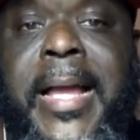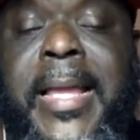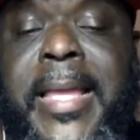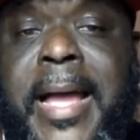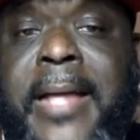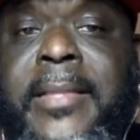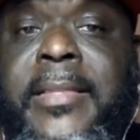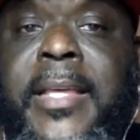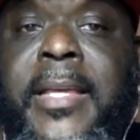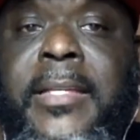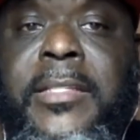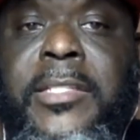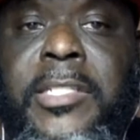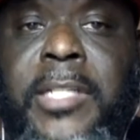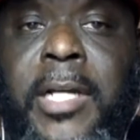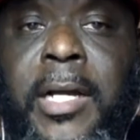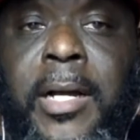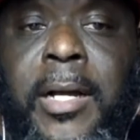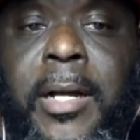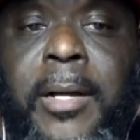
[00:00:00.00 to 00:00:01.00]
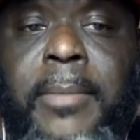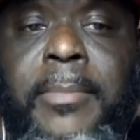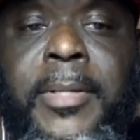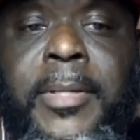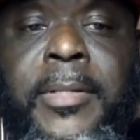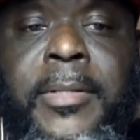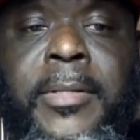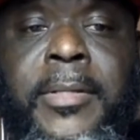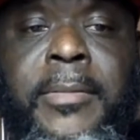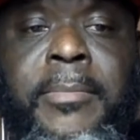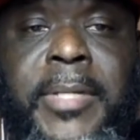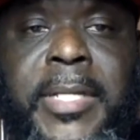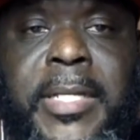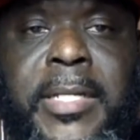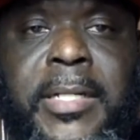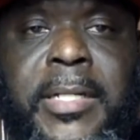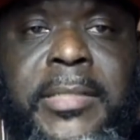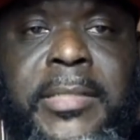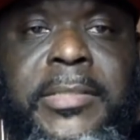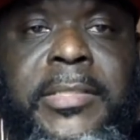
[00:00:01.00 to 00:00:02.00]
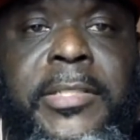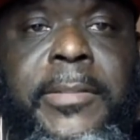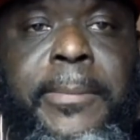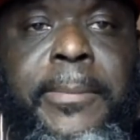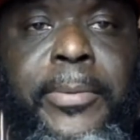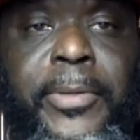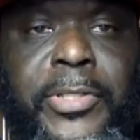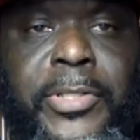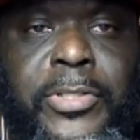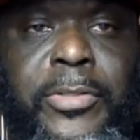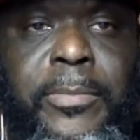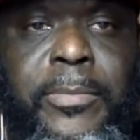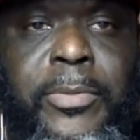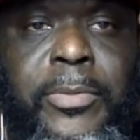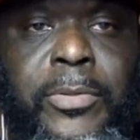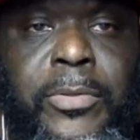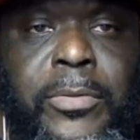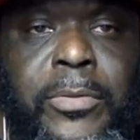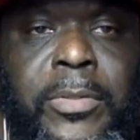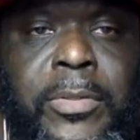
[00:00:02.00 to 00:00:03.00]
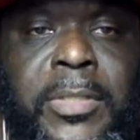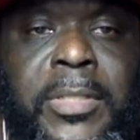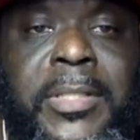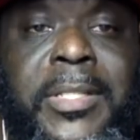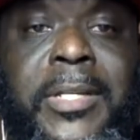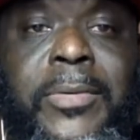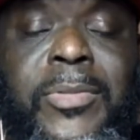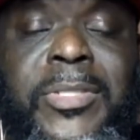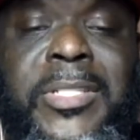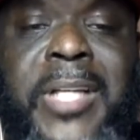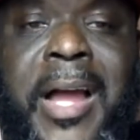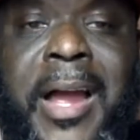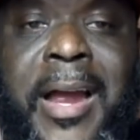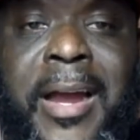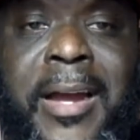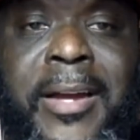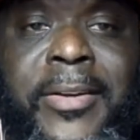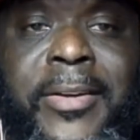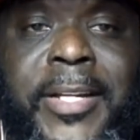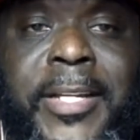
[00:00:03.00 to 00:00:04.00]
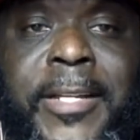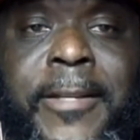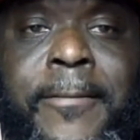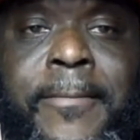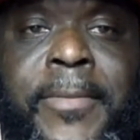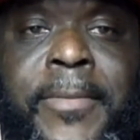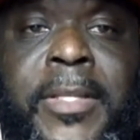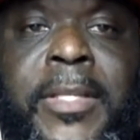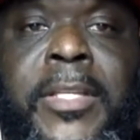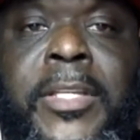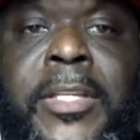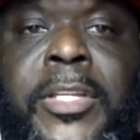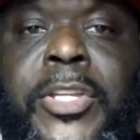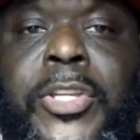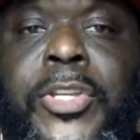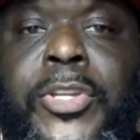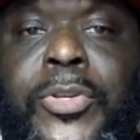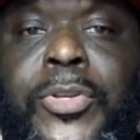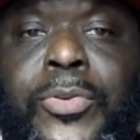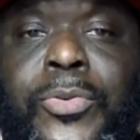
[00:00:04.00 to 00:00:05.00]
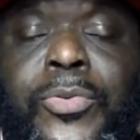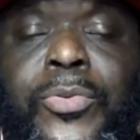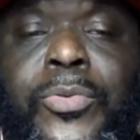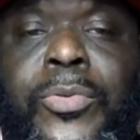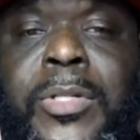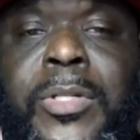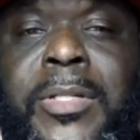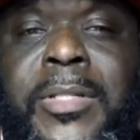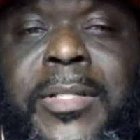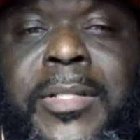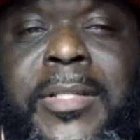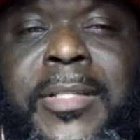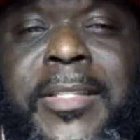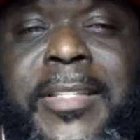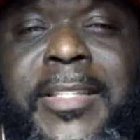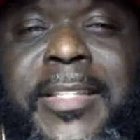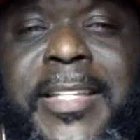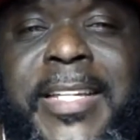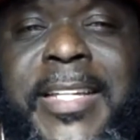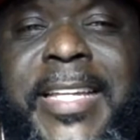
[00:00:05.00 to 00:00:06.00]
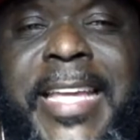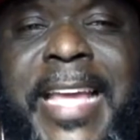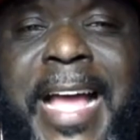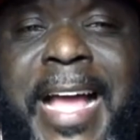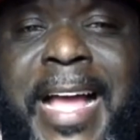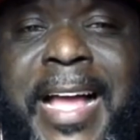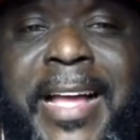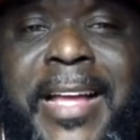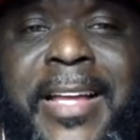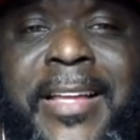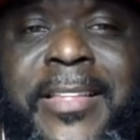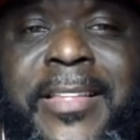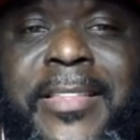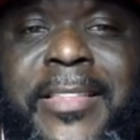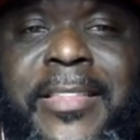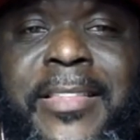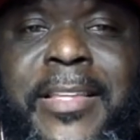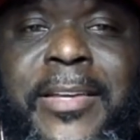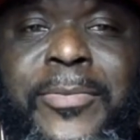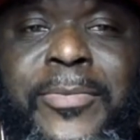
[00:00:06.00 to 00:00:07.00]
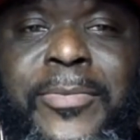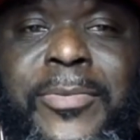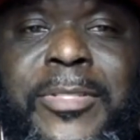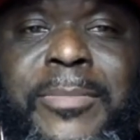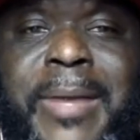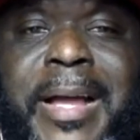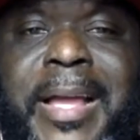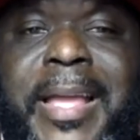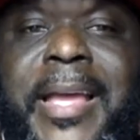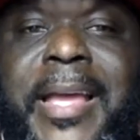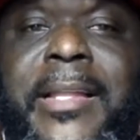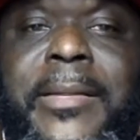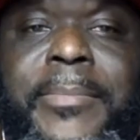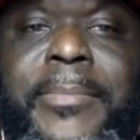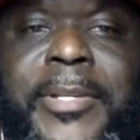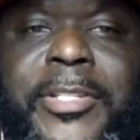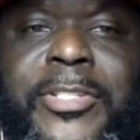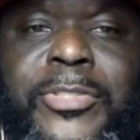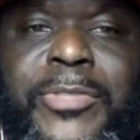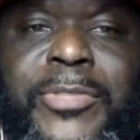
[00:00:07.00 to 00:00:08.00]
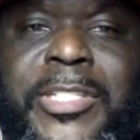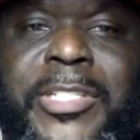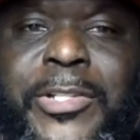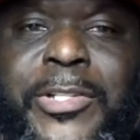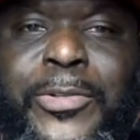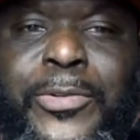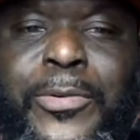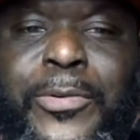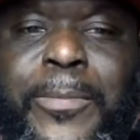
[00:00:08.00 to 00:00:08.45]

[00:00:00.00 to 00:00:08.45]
I got that job because the principal that was hiring knew the guy that was my elementary